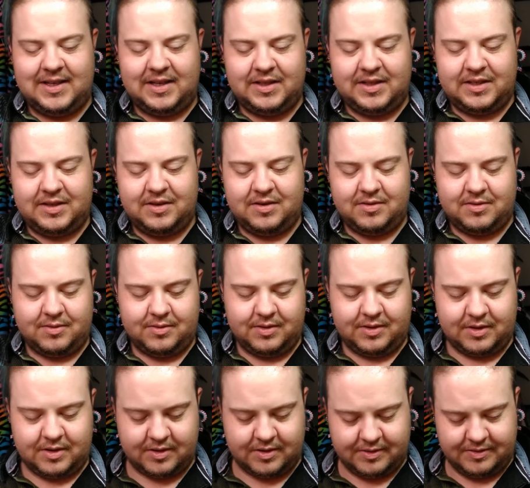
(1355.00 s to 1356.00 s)
did too.
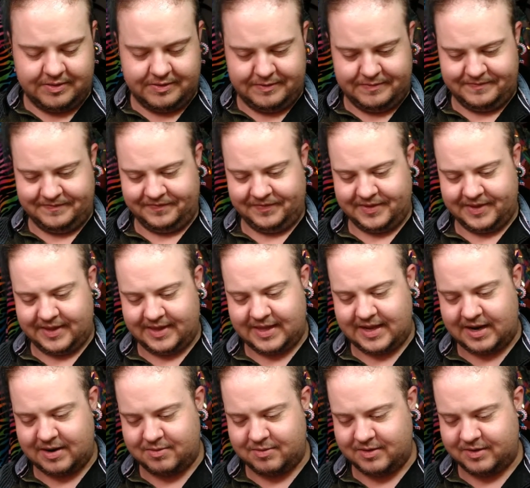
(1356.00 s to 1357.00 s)
So
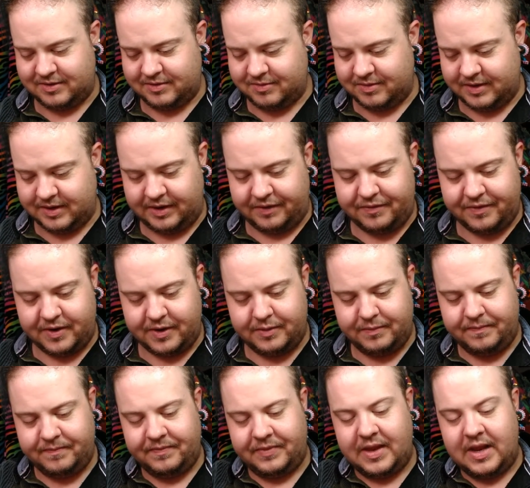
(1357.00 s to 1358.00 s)
that one's really
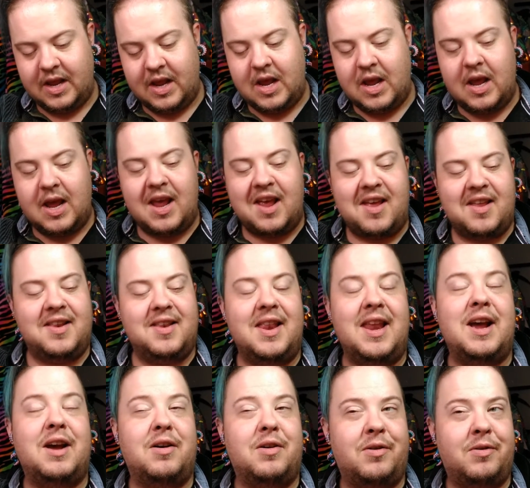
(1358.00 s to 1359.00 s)
fun.
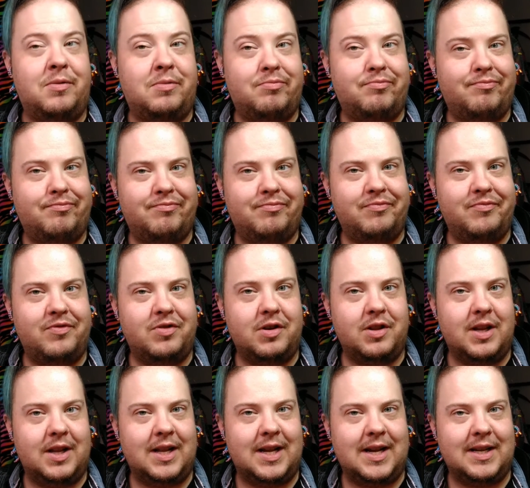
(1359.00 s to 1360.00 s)
Now
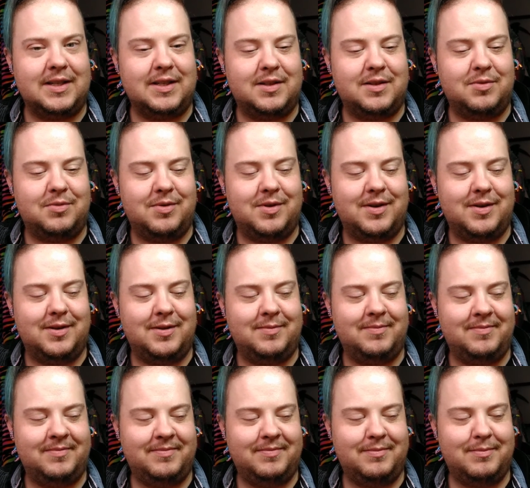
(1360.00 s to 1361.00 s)
for the last
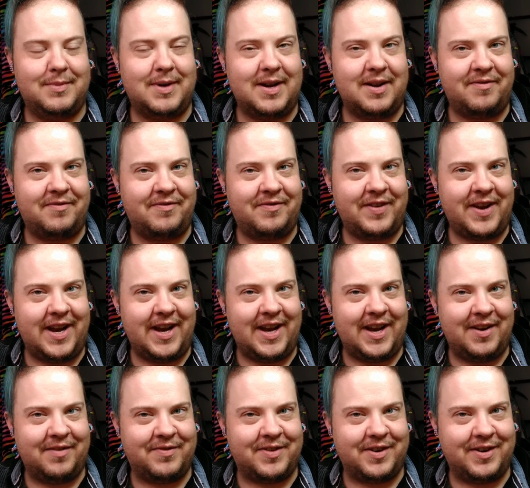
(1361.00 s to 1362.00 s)
one, my
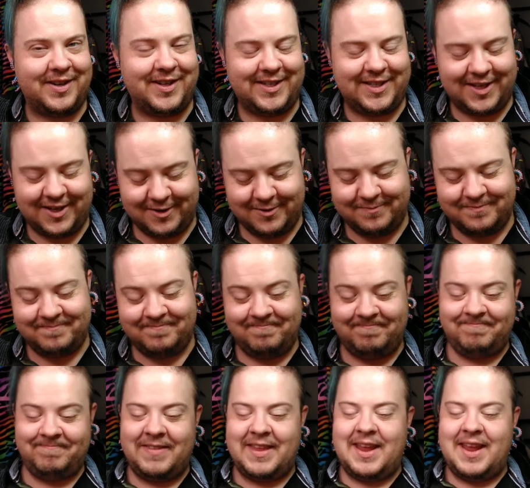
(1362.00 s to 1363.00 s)
favorite.
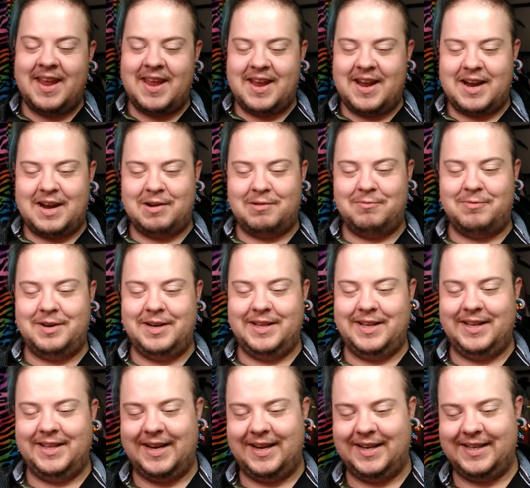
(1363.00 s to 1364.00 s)
I
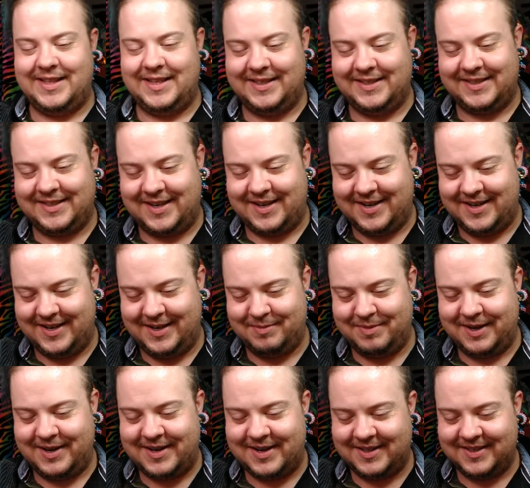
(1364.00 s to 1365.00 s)
really like this
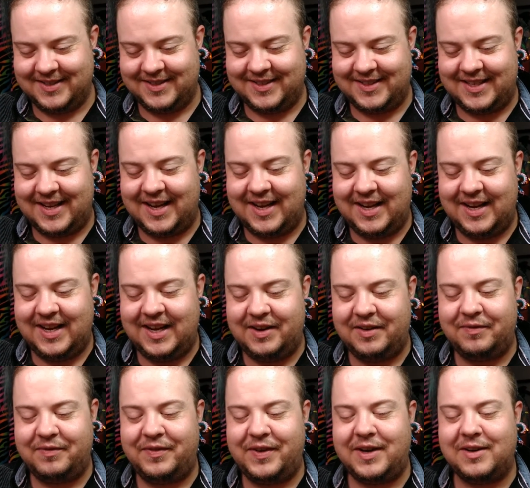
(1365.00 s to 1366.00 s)
guy because
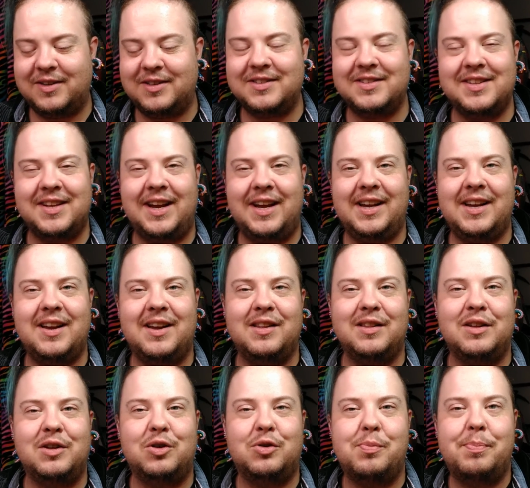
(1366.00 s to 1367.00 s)
he feels like
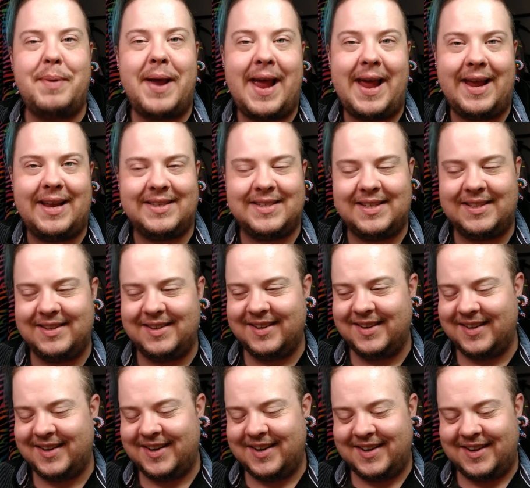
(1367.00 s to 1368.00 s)
a little pet,
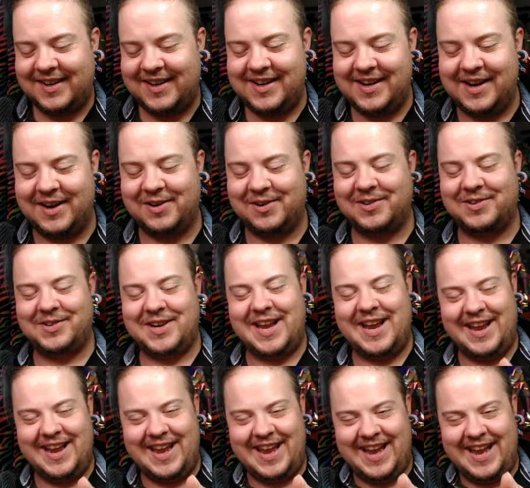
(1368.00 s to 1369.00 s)
you know,